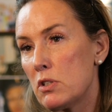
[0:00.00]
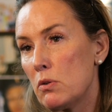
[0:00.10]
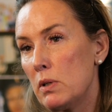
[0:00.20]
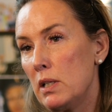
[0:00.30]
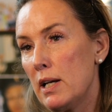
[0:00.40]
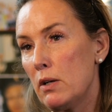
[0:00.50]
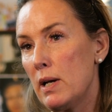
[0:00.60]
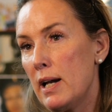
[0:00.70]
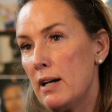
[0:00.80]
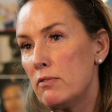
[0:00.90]
So we
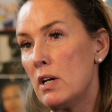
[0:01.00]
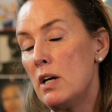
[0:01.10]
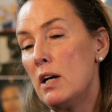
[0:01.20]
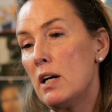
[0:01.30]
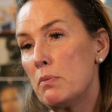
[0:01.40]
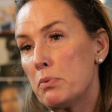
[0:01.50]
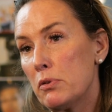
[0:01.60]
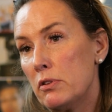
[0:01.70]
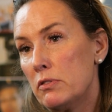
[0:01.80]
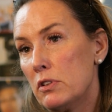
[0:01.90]
now have
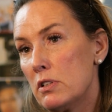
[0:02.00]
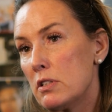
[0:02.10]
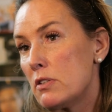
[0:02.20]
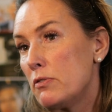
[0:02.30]
approvals